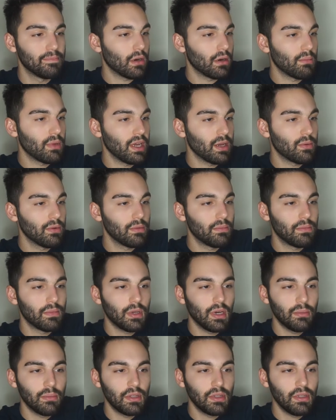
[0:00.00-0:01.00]
Our mic would
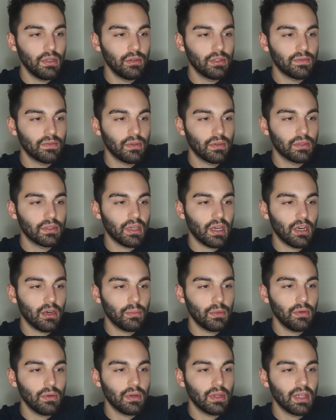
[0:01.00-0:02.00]
come in useful to
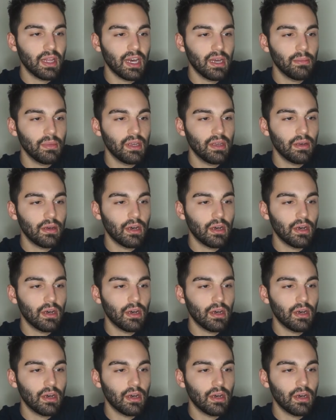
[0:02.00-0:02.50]
help you climb